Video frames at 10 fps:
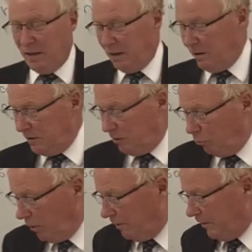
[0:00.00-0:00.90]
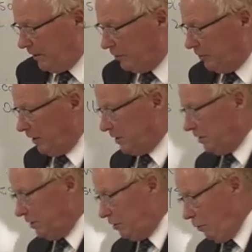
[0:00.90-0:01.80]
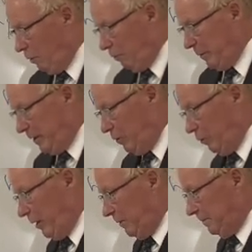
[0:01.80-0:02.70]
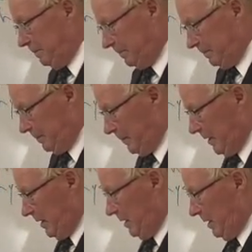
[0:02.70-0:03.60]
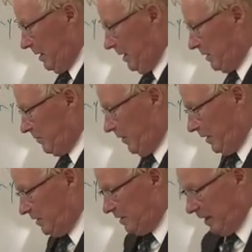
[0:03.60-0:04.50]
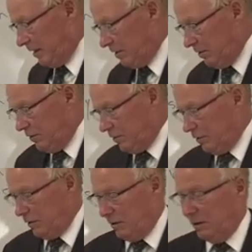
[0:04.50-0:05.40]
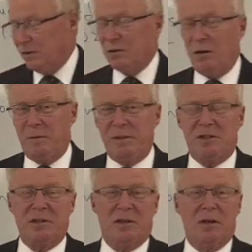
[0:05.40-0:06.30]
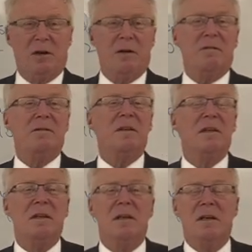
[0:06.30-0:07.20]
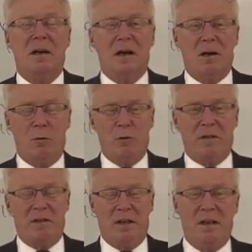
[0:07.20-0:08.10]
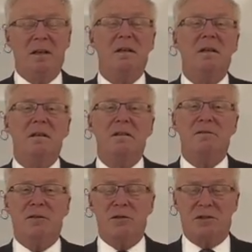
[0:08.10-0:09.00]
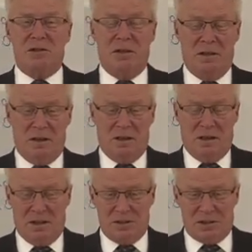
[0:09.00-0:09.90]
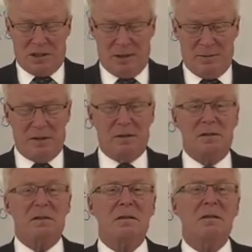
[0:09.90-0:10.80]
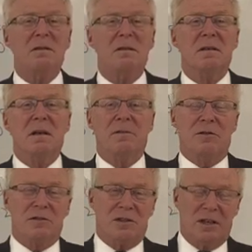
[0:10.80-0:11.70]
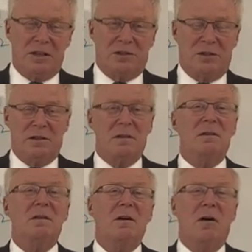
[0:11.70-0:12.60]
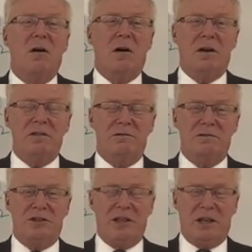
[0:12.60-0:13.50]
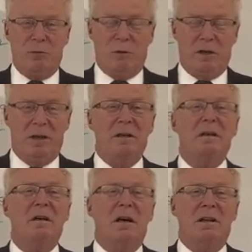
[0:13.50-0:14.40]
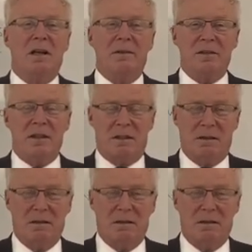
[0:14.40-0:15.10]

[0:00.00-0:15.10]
it's a rough introduction to what we'll be doing as far as that's concerned. So I'll be starting off with the first assignments, first lecture on January 11th.